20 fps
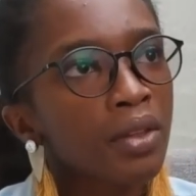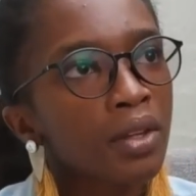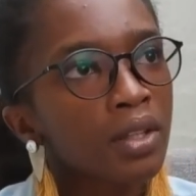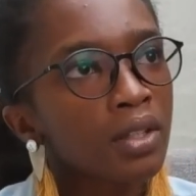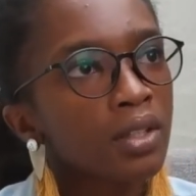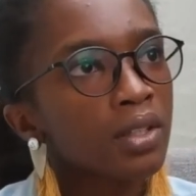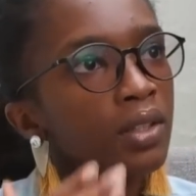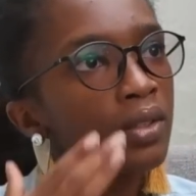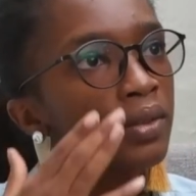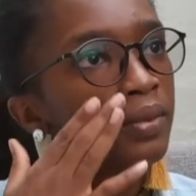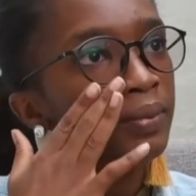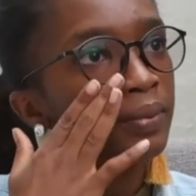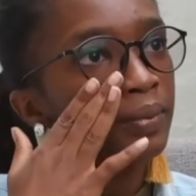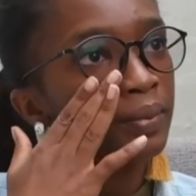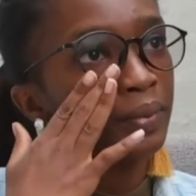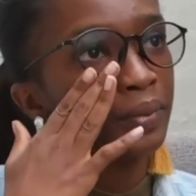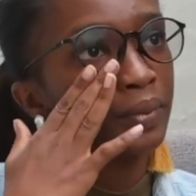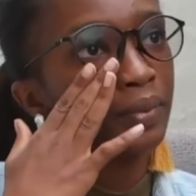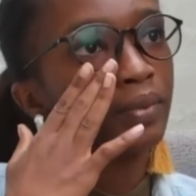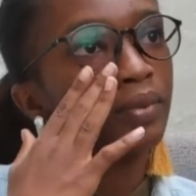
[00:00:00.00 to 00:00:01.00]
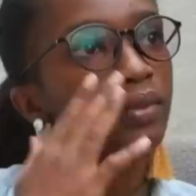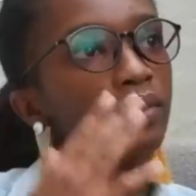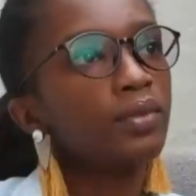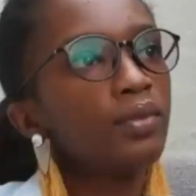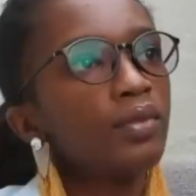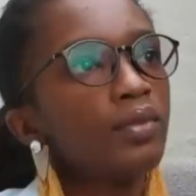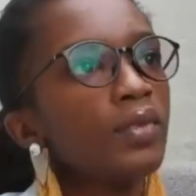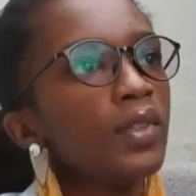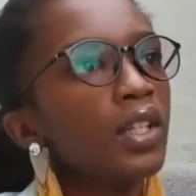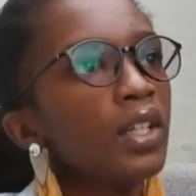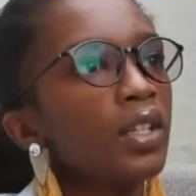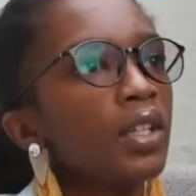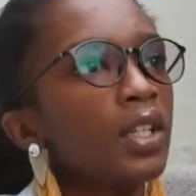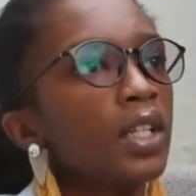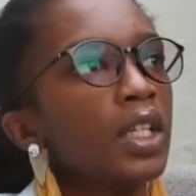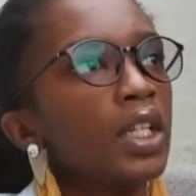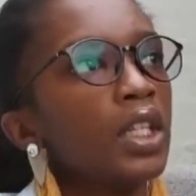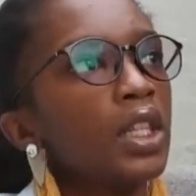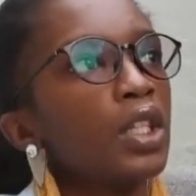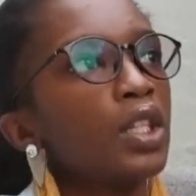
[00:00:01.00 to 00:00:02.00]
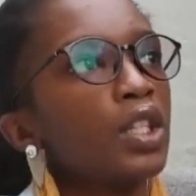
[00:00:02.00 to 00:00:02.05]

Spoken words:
And what was the target audience in this?